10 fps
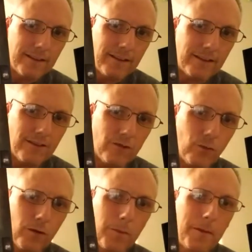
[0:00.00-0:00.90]
This is
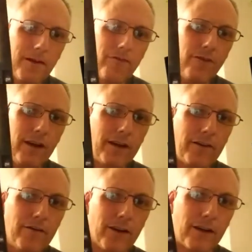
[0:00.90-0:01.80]
one of my
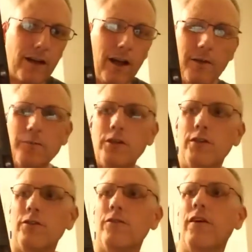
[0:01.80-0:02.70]
favorite cop
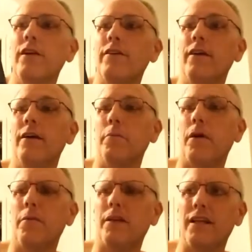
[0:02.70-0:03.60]
shows of all time.
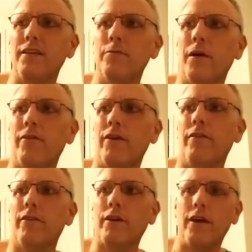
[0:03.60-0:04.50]
Probably is my
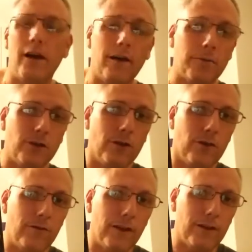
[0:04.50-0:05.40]
favorite cop
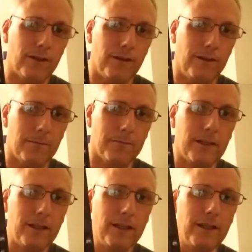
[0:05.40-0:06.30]
show of all time.
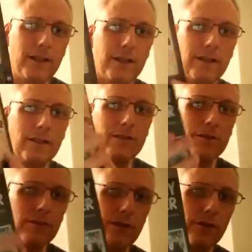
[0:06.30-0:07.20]
This
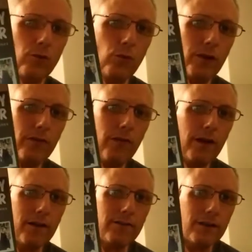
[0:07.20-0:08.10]
is a
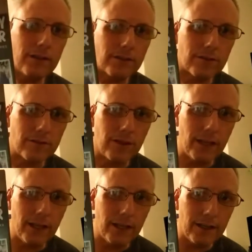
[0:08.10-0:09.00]
25 disc
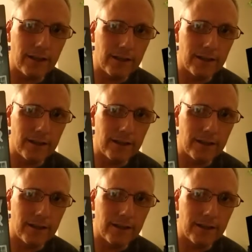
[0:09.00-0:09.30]
set.